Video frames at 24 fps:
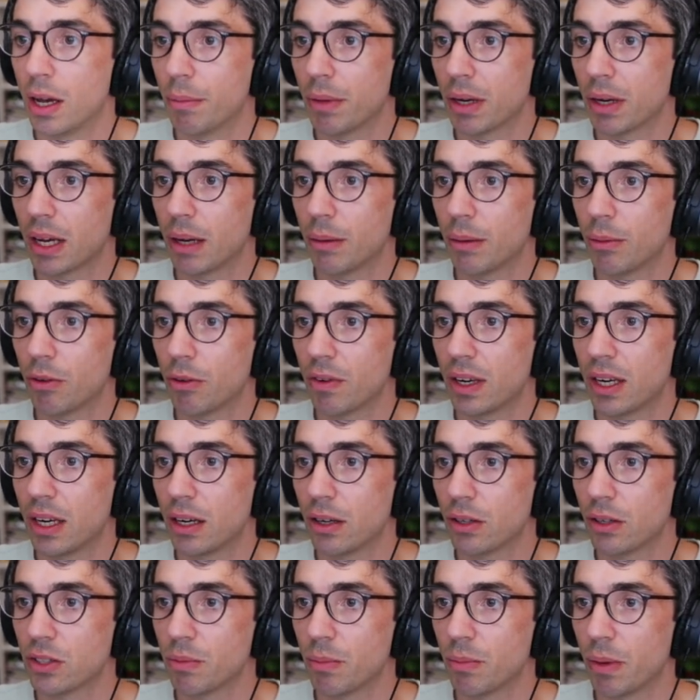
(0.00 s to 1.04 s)
I'm going to come over
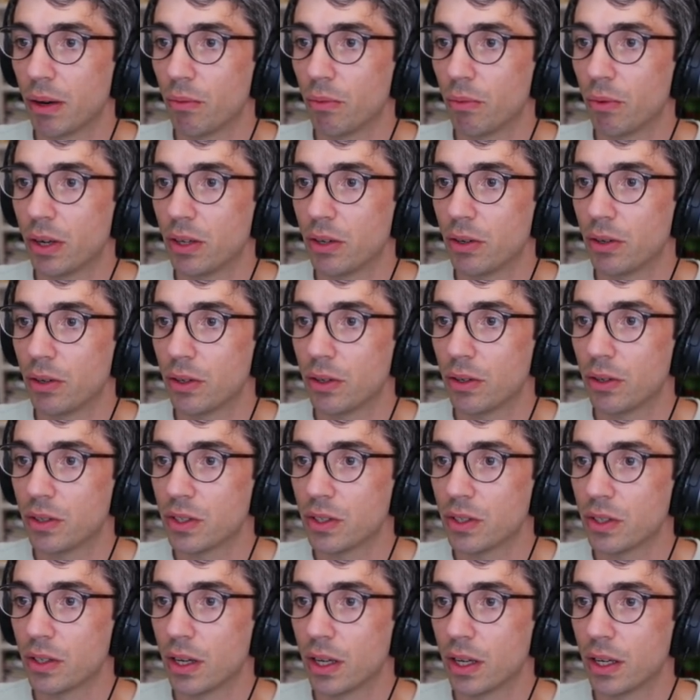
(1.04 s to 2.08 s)
here to my renders
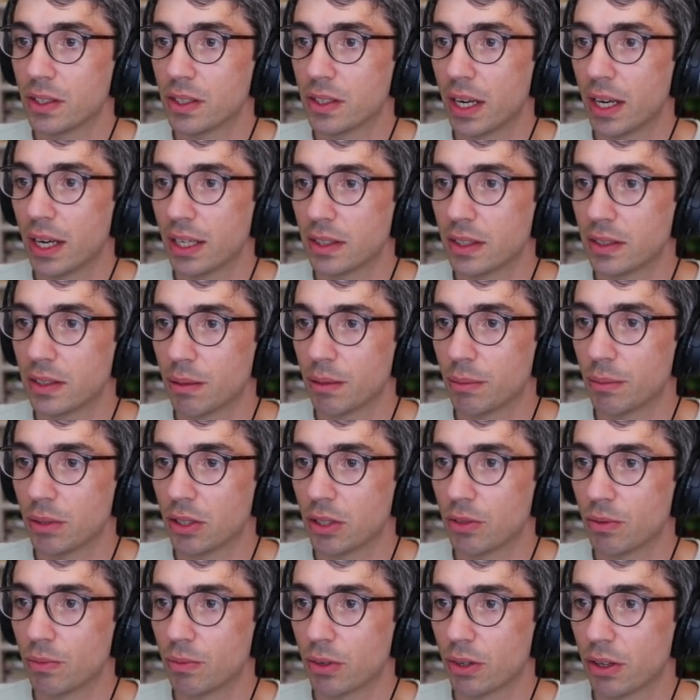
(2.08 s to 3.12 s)
settings. I'm going
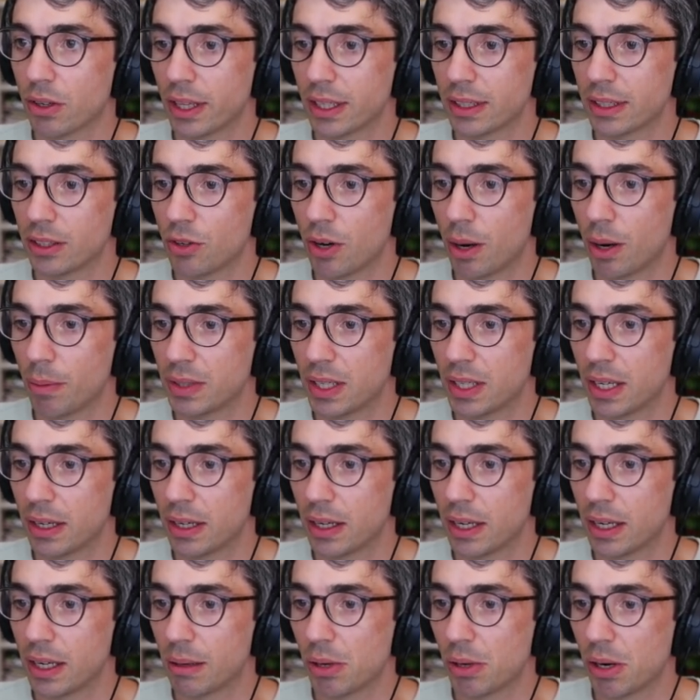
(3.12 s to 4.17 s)
to click the drop
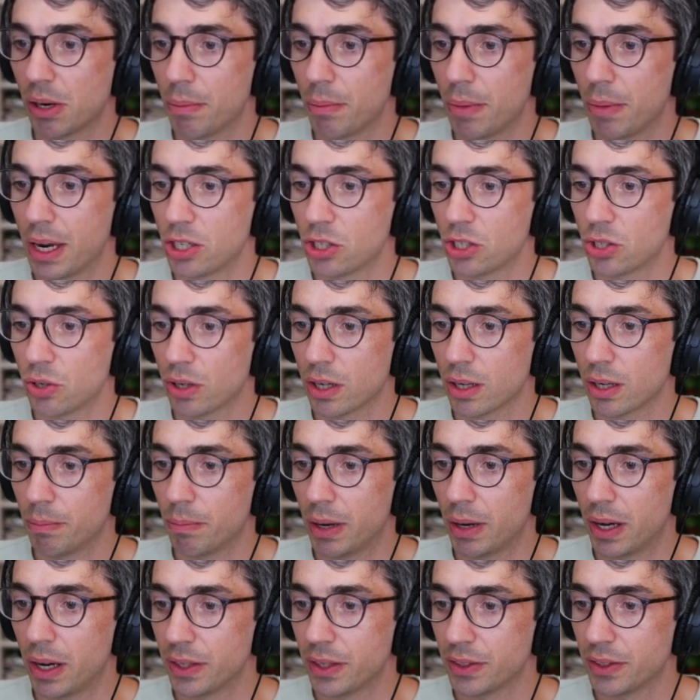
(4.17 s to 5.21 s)
down, and I'm going to make sure
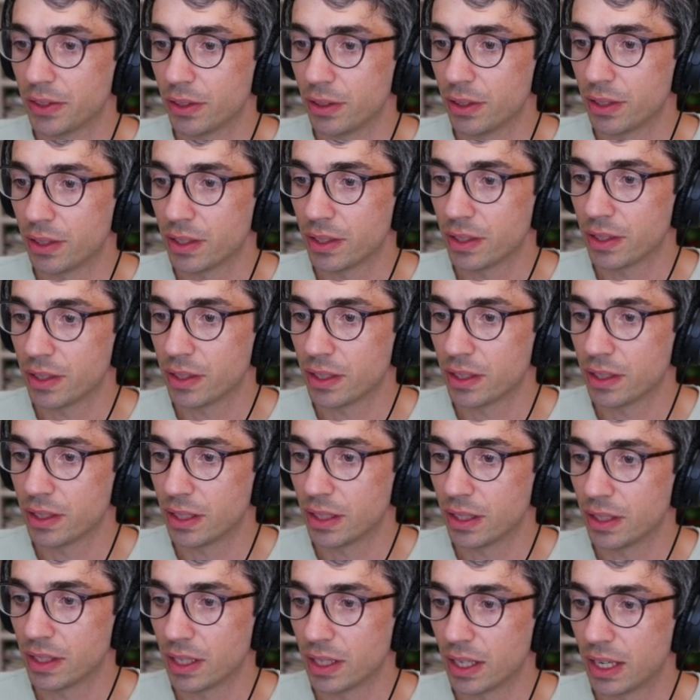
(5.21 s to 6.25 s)
compositor is
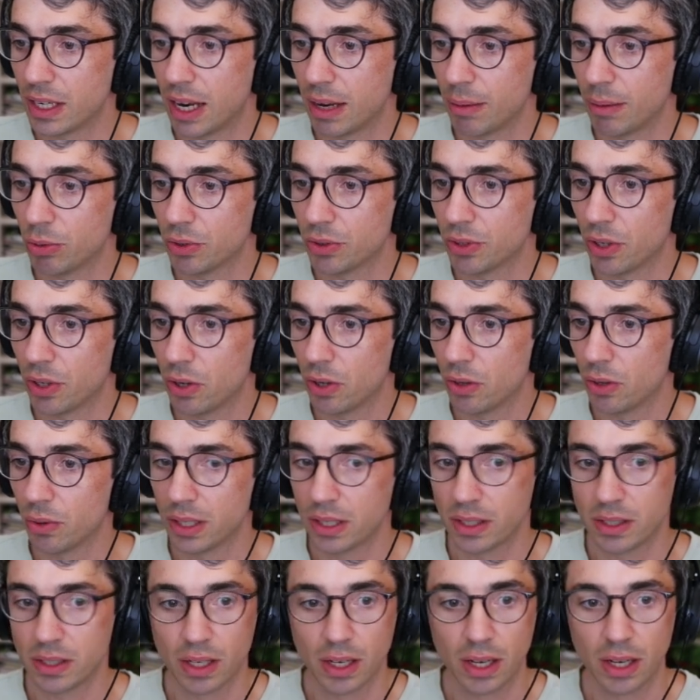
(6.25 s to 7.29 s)
enabled
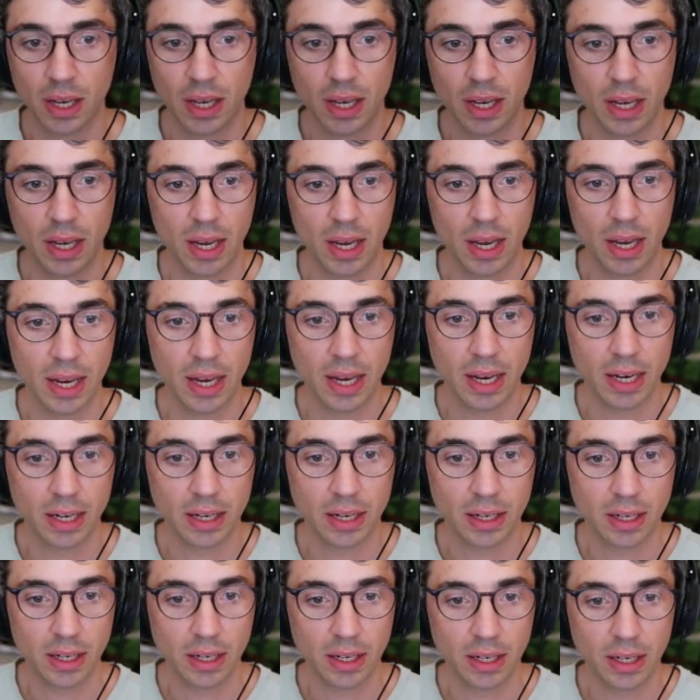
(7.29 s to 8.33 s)
always.
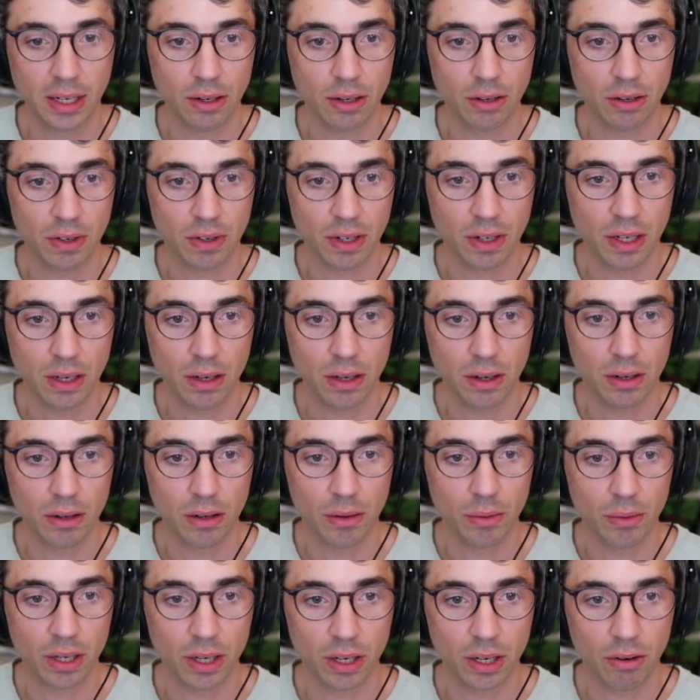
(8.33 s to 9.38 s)
And over
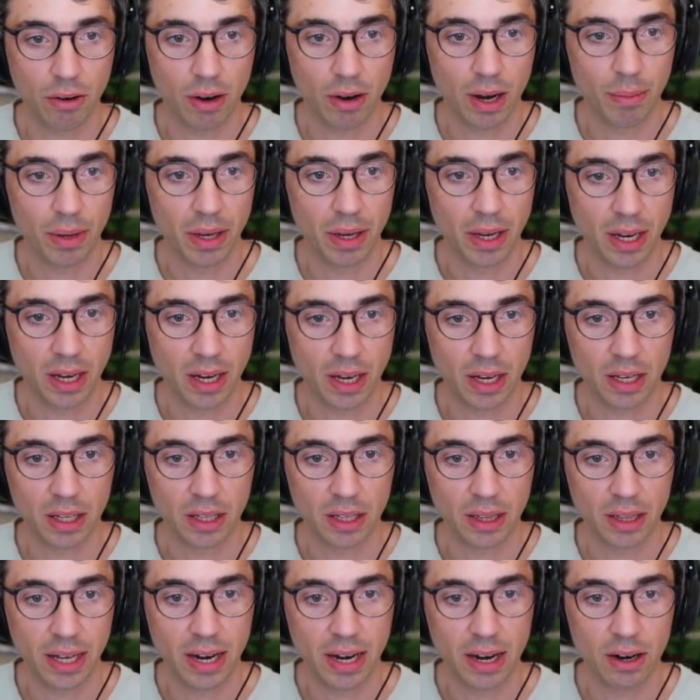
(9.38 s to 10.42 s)
here, we're going to grab a
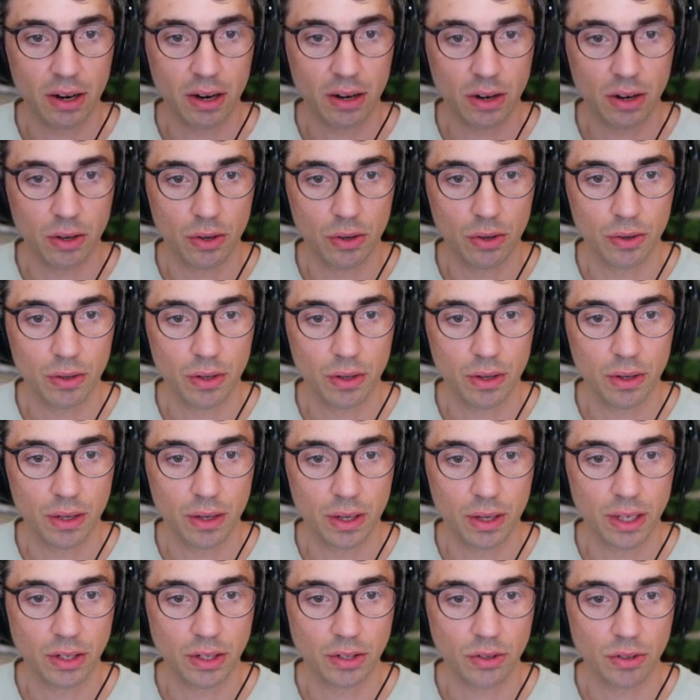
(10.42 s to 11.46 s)
glare node
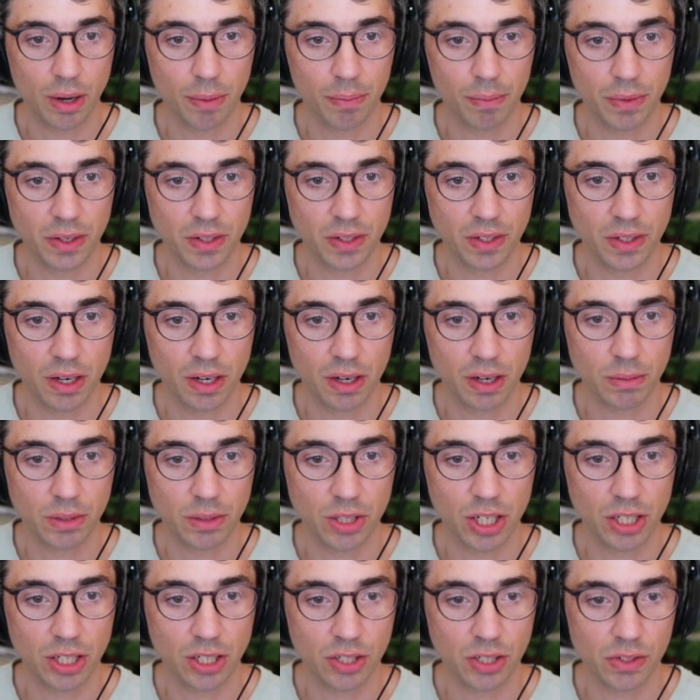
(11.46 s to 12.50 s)
and drop this here. I'm going
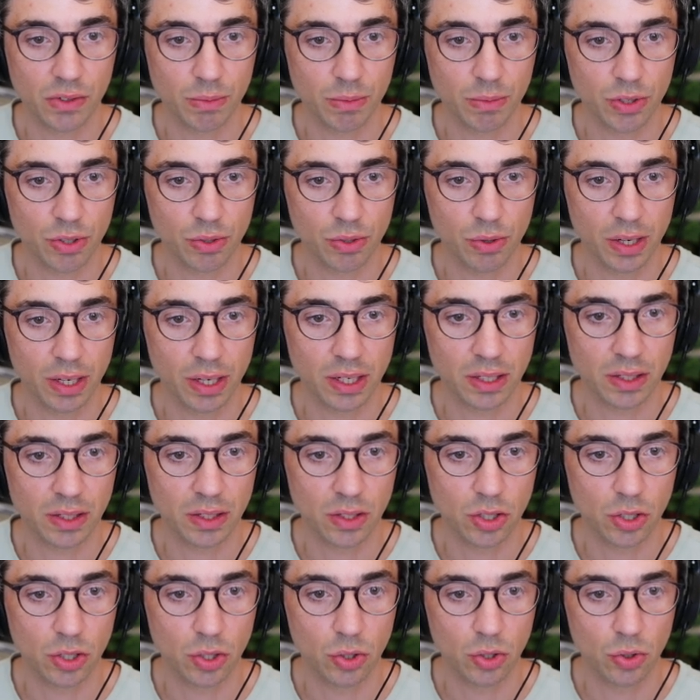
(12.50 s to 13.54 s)
to change this from streaks
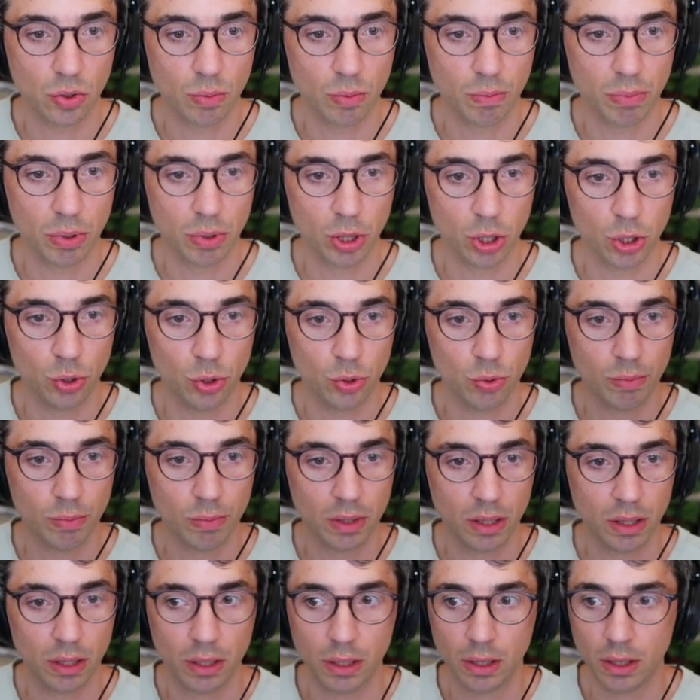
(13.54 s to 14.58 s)
to
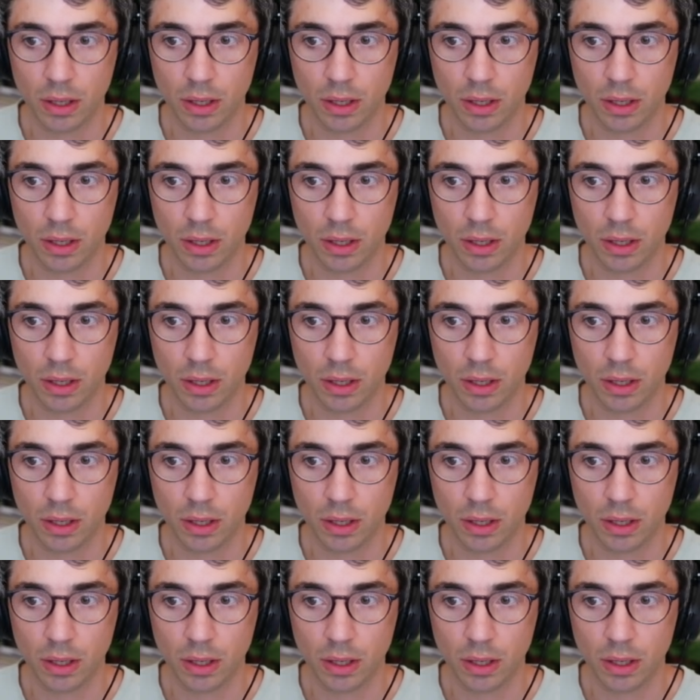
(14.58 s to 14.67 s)
bloom,